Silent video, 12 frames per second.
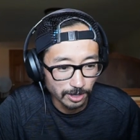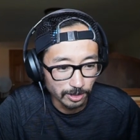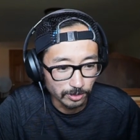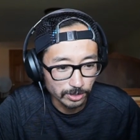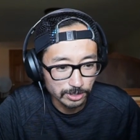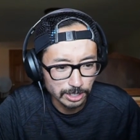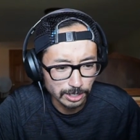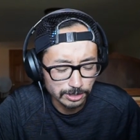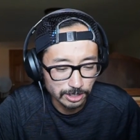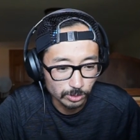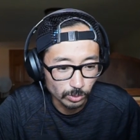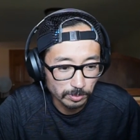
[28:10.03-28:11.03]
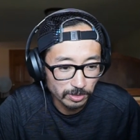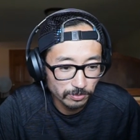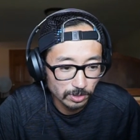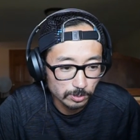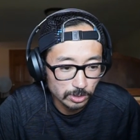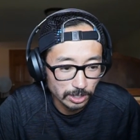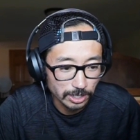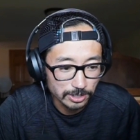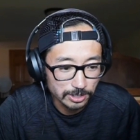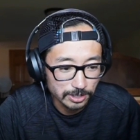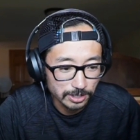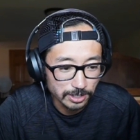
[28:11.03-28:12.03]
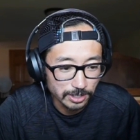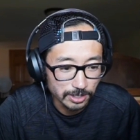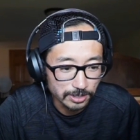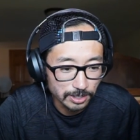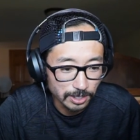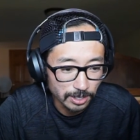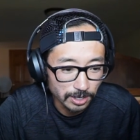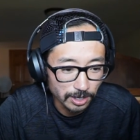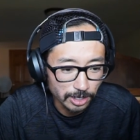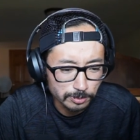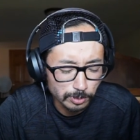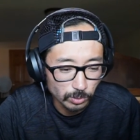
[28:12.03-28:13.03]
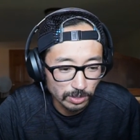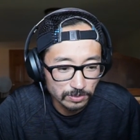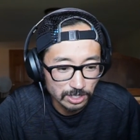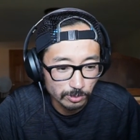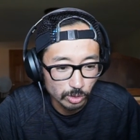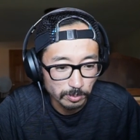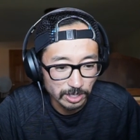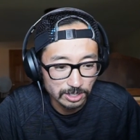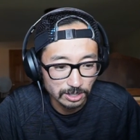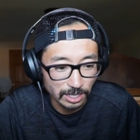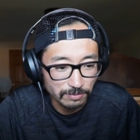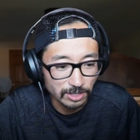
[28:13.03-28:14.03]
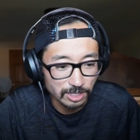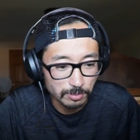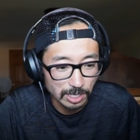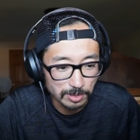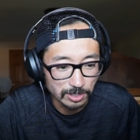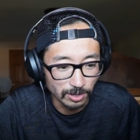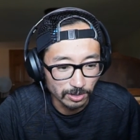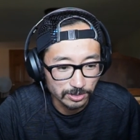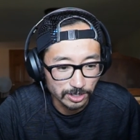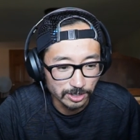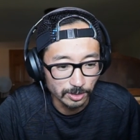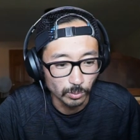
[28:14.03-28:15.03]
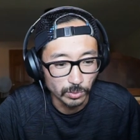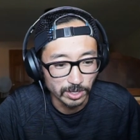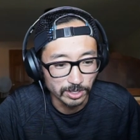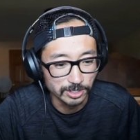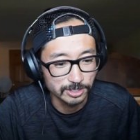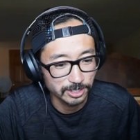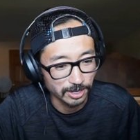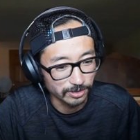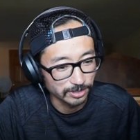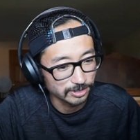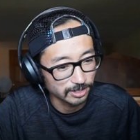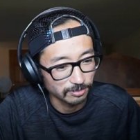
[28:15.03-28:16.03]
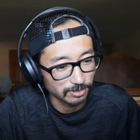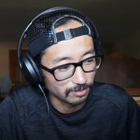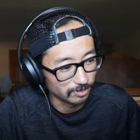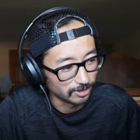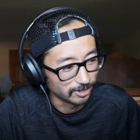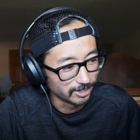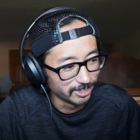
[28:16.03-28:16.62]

Chris Yao says, one of my firm's clients is a husband-wife team who makes lifelike baby dolls and the weirdest, scariest stuff ever.